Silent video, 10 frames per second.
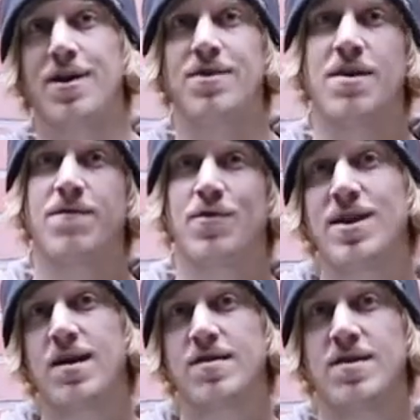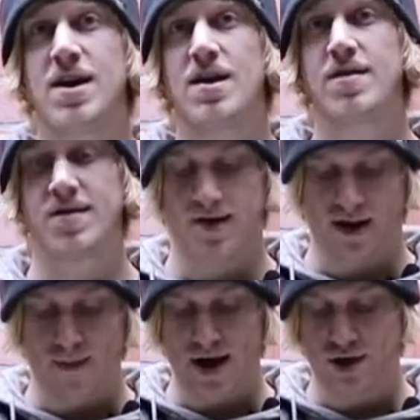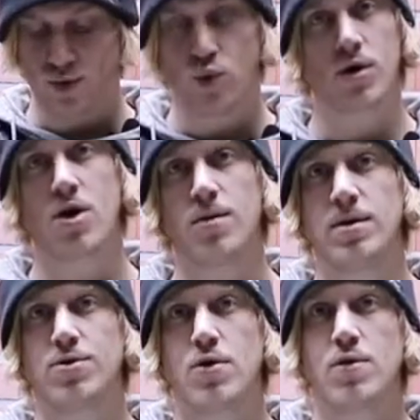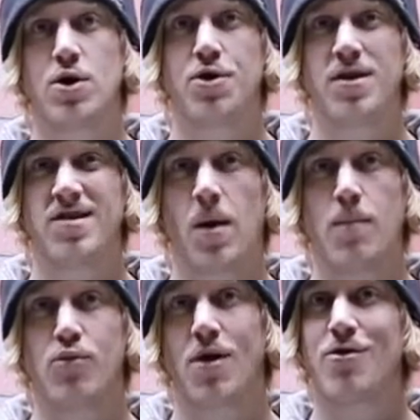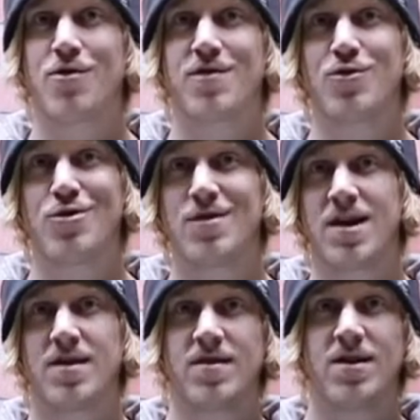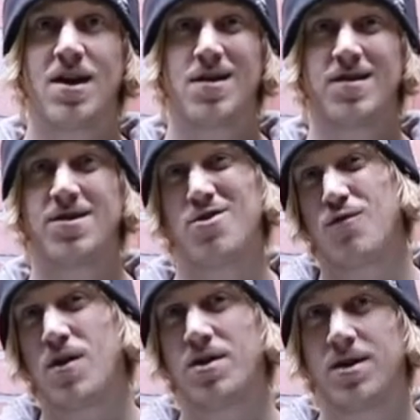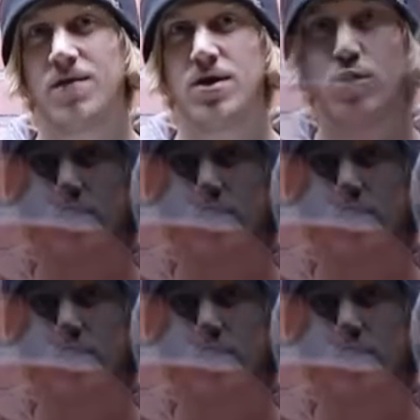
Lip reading: right, and then for the SCS, like I mentioned, we're gonna be throwing on this Brother Scooters SCS. They're a relatively new